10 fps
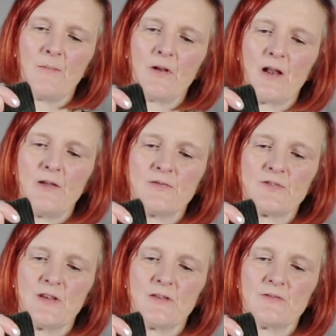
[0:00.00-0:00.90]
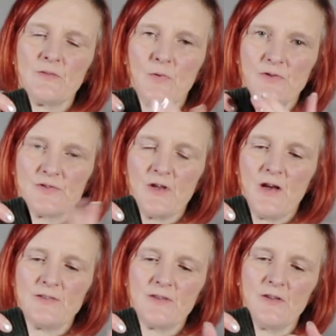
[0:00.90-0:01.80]
closer to one
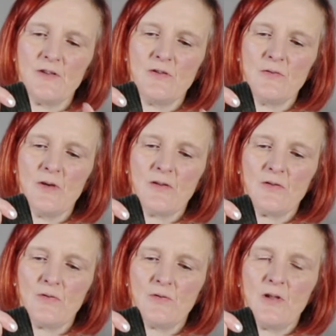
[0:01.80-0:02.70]
side so that your